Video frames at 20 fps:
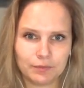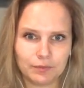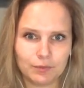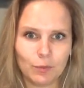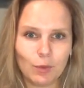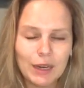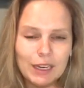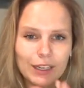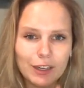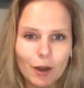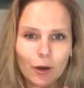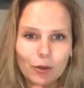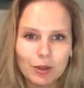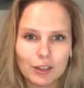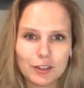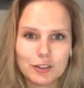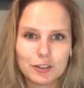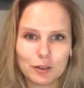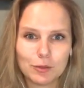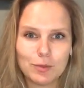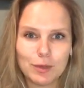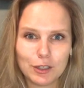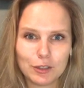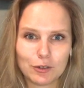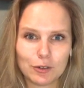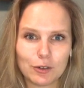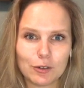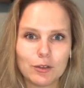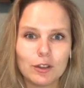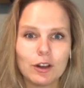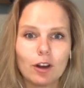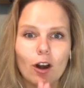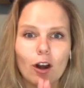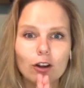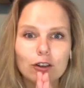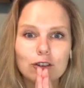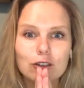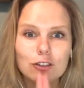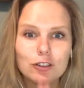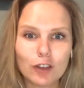We know this to be true. There
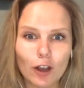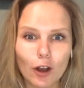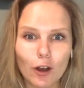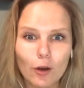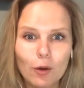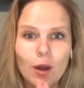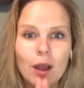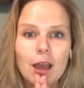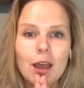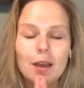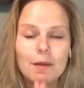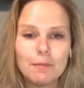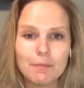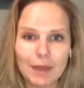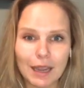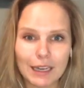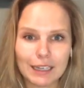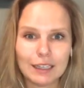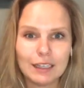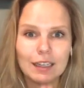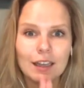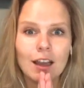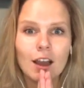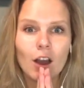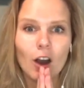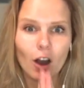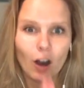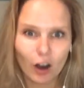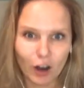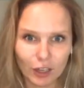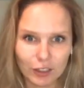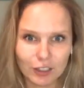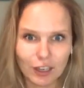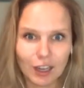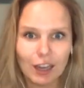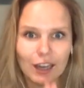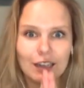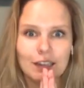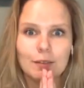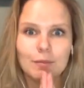are so many
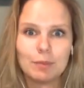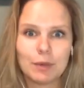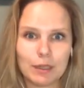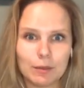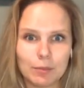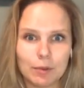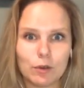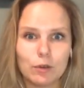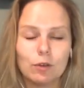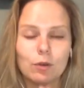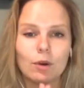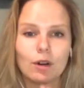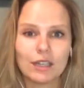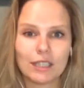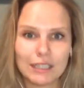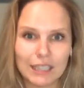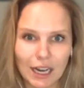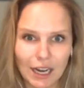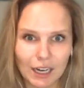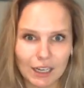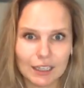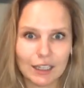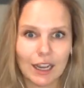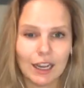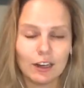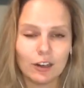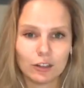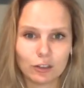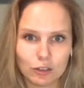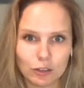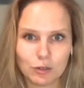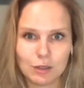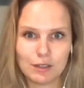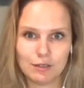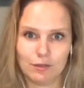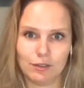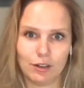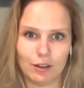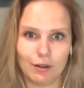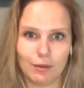online people who are young and are doing
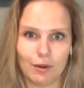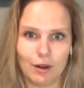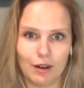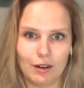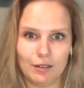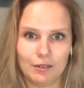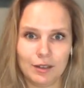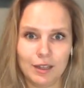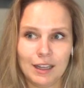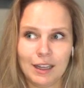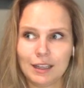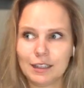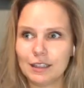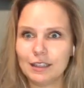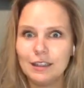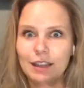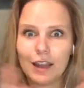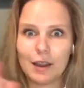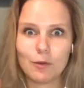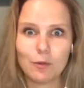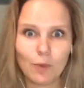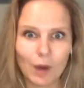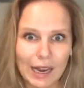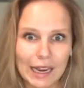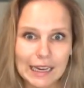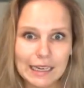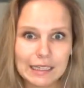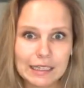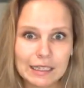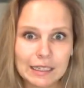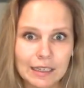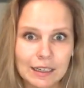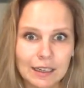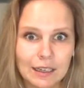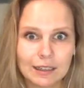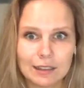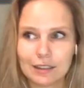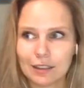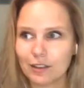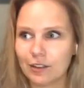very well. Did they wait
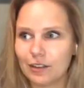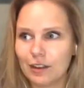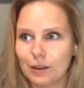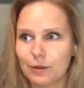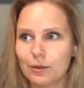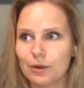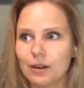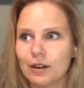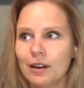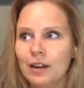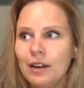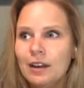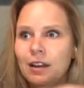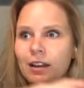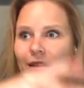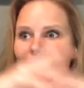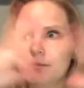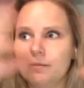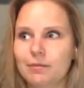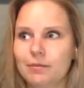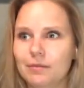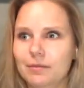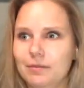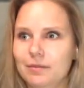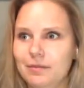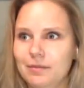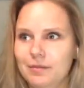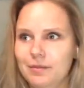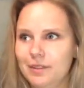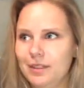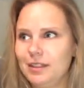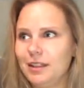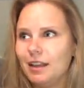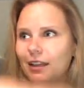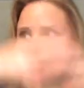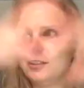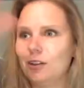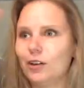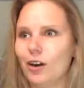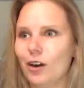until they
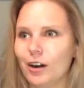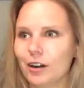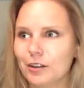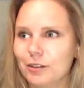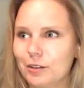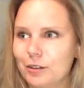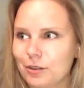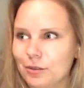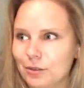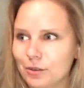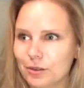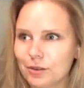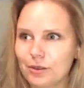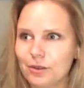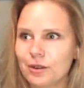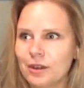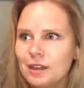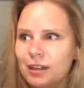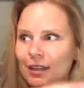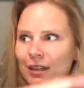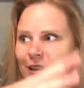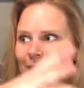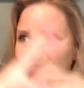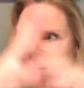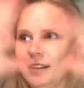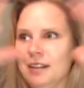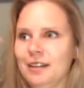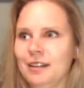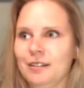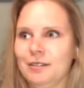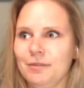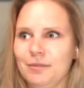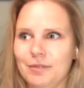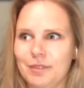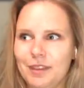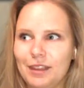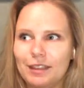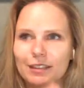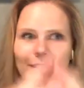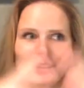had gone through
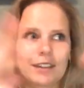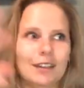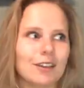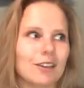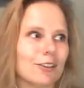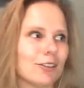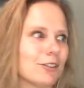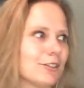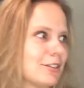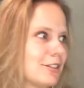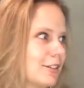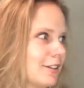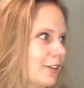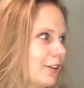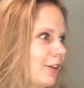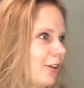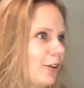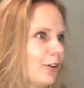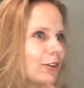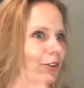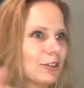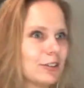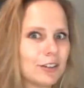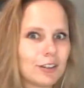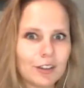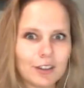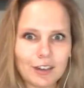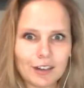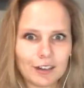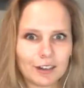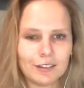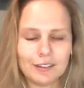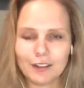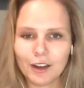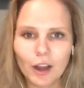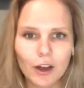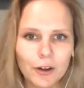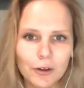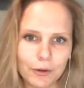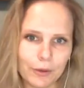the years and earned their...
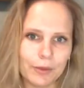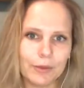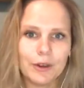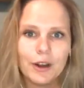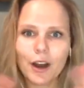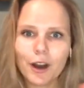No.